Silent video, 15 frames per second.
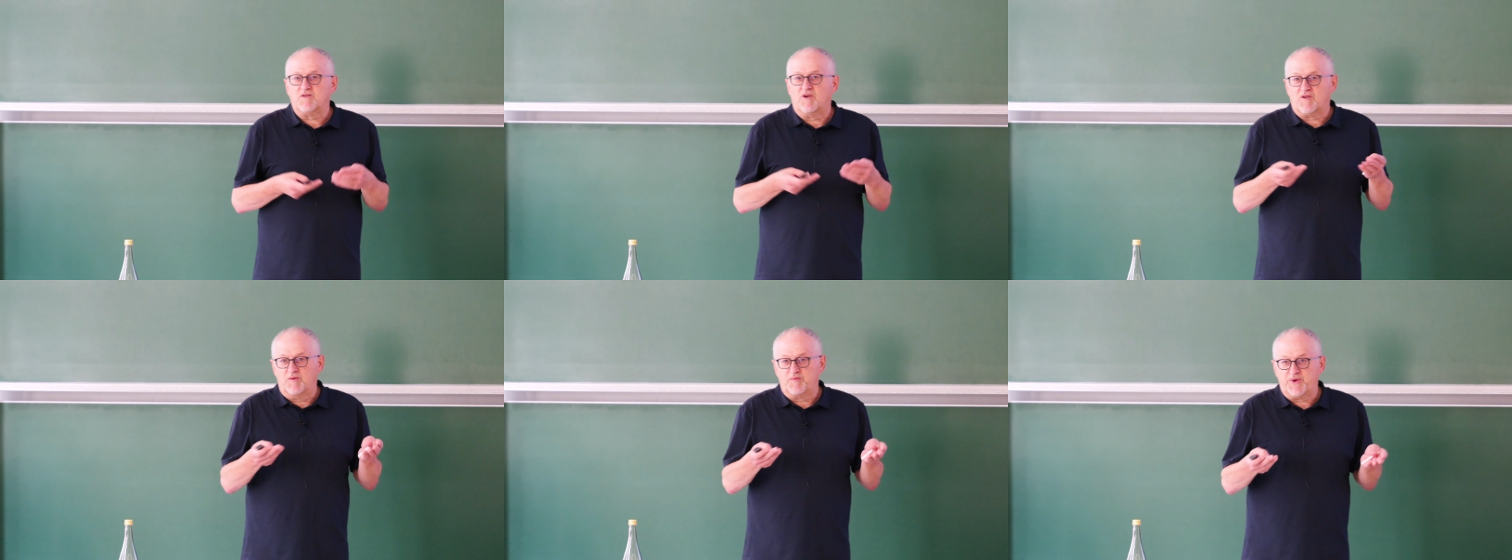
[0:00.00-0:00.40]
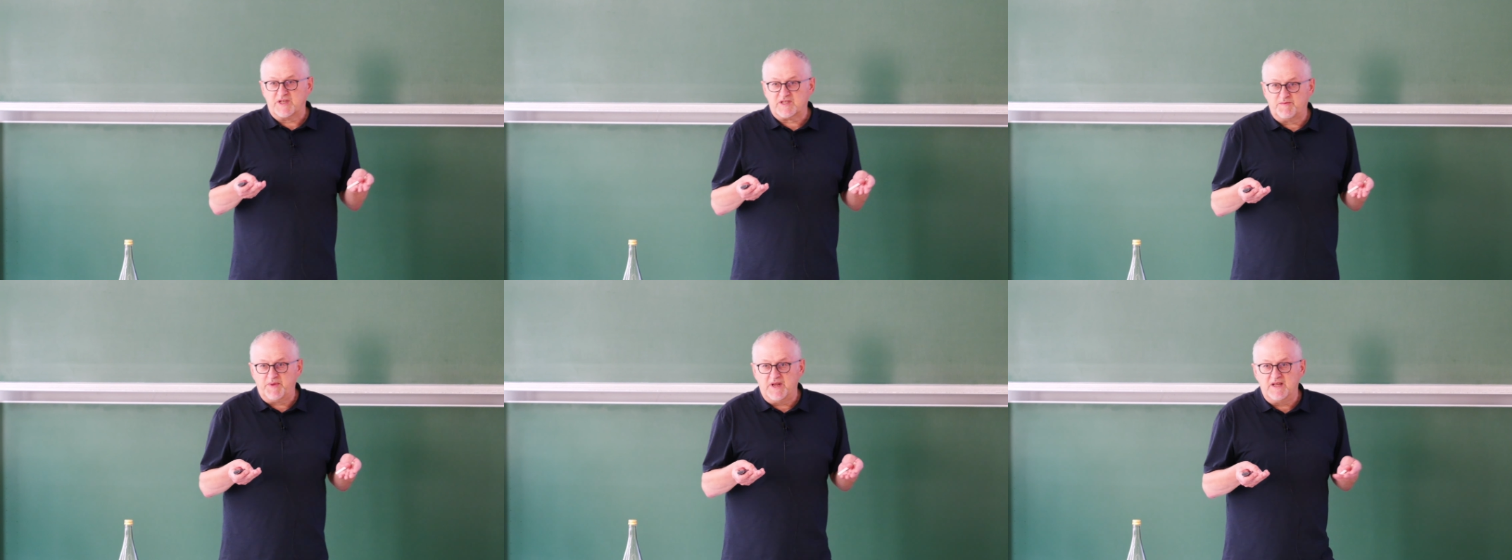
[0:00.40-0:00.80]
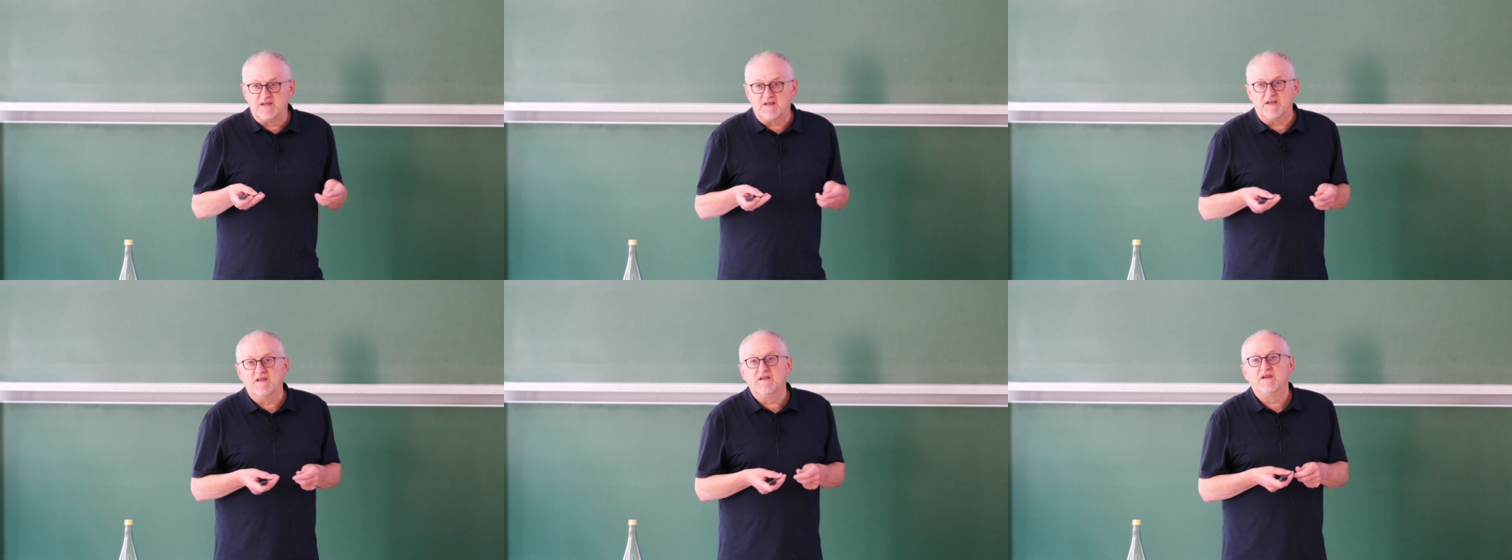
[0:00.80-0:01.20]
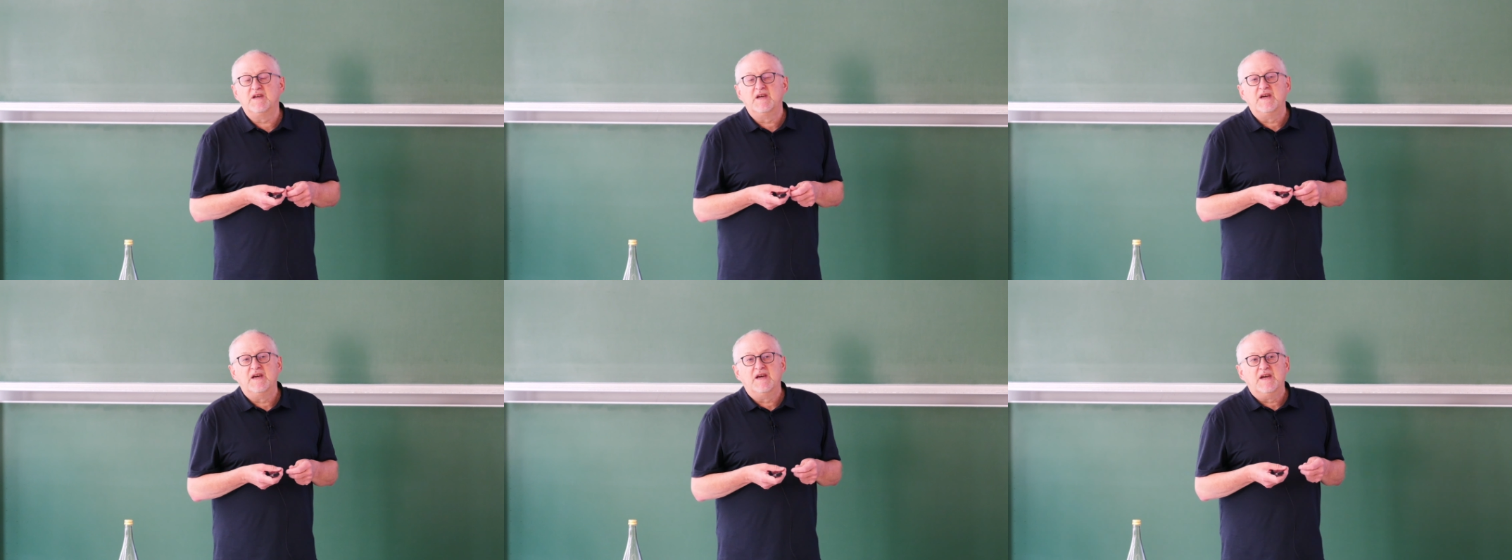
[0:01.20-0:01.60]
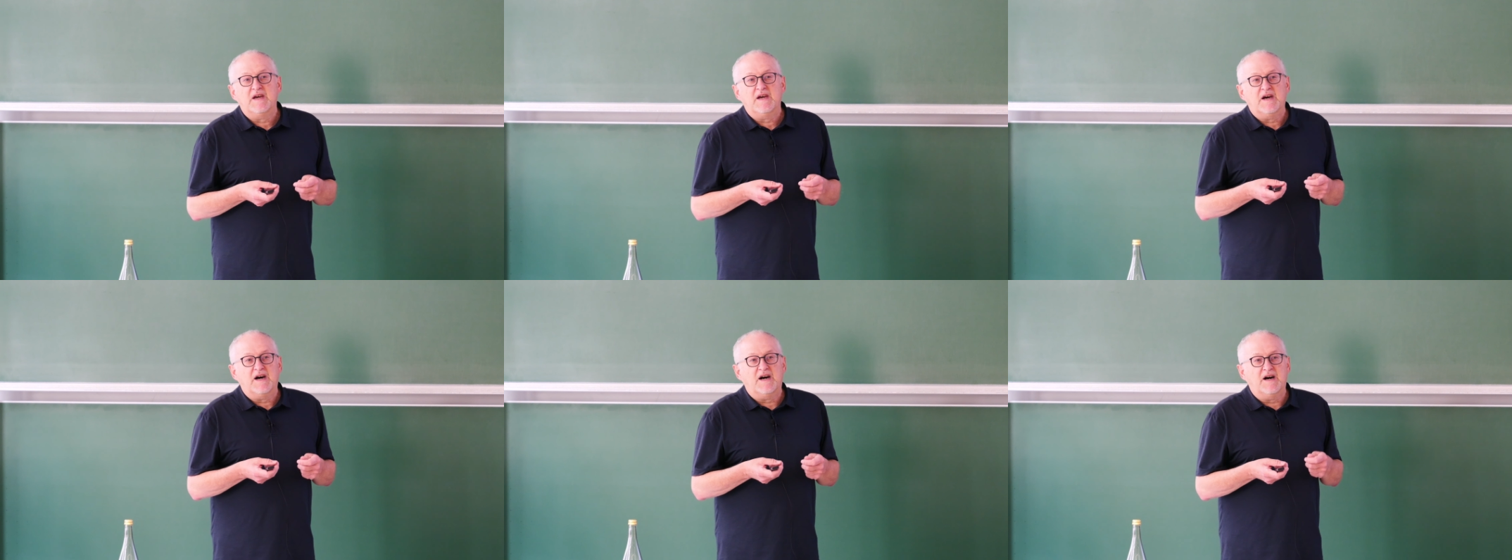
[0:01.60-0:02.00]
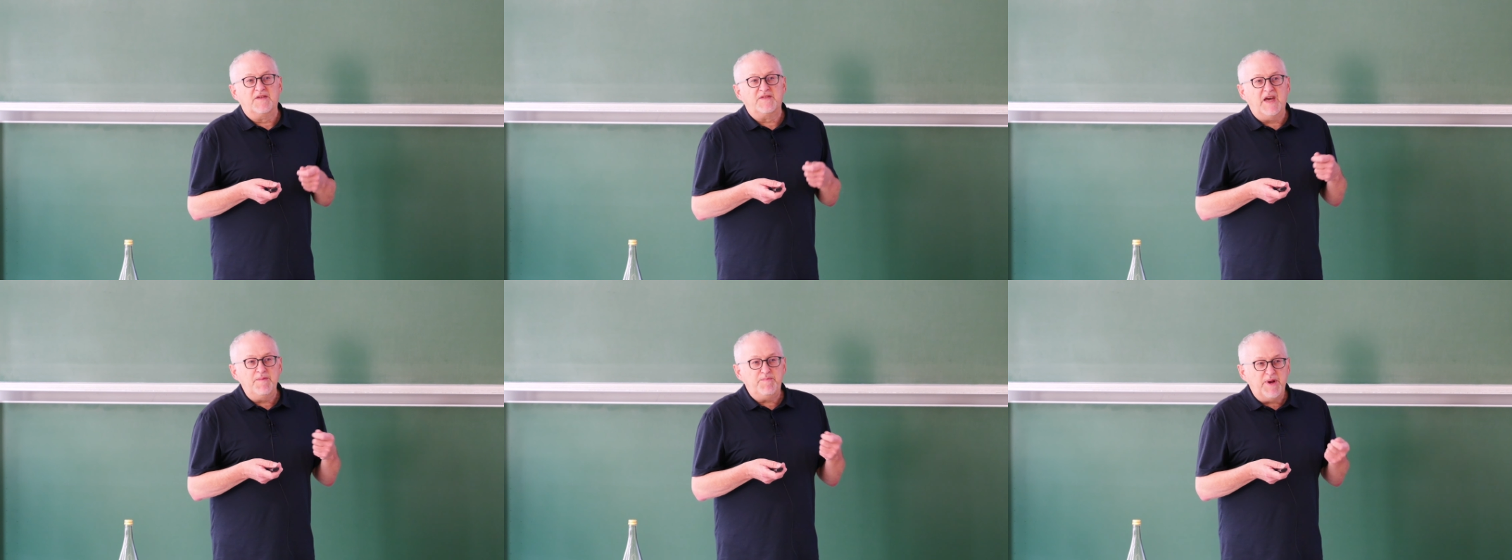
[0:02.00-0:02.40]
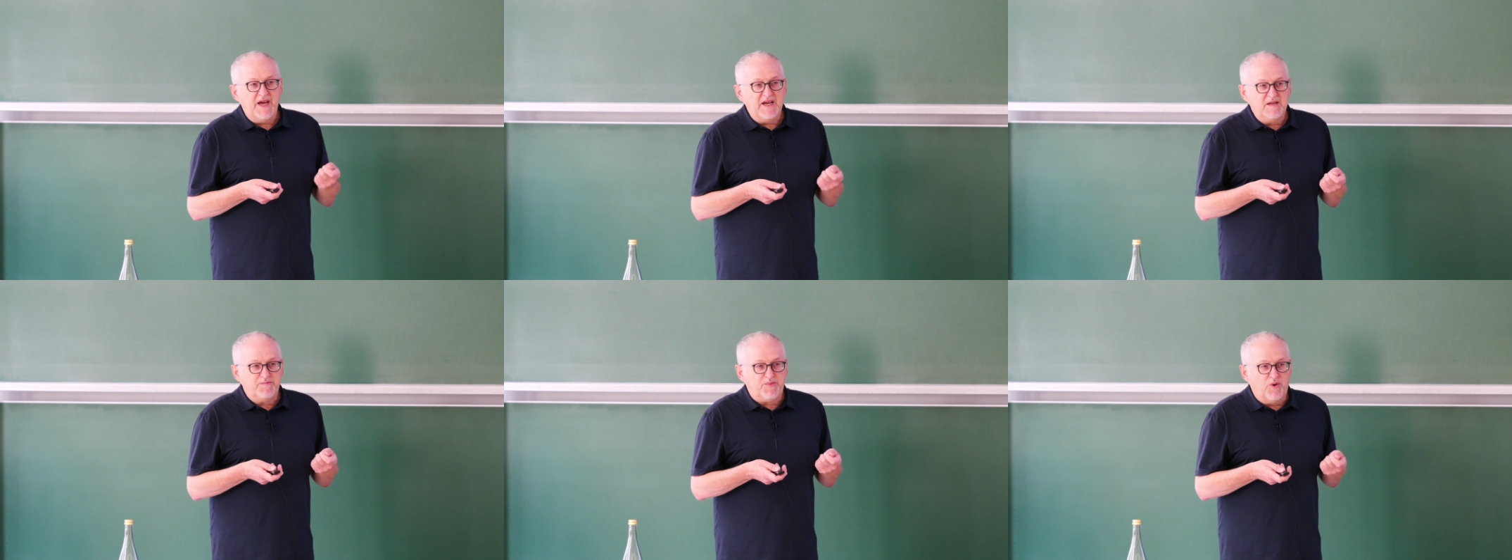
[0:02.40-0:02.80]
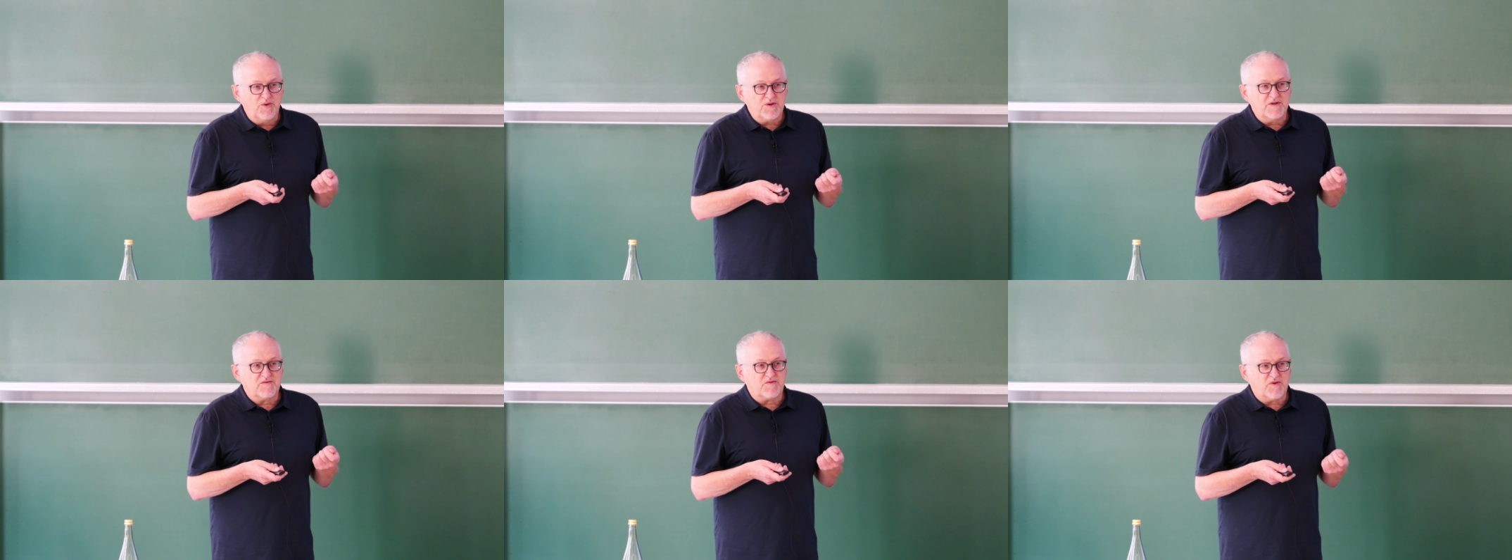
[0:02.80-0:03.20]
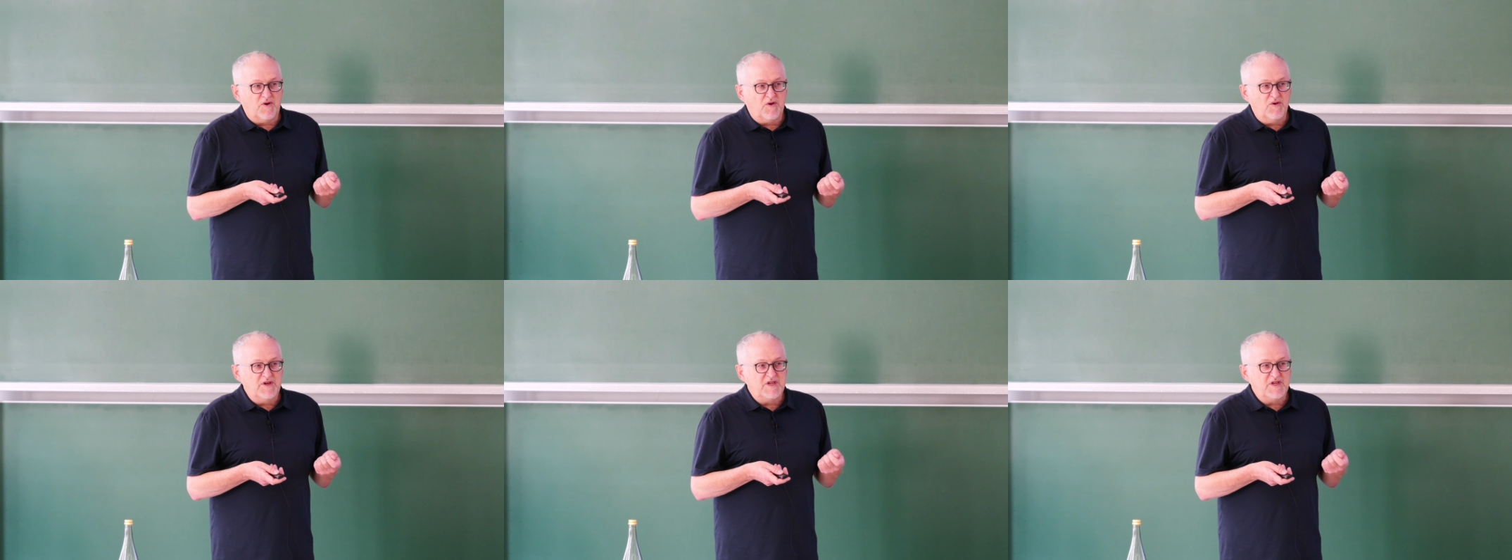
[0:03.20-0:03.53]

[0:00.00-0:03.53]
or compressibility. They play an important role,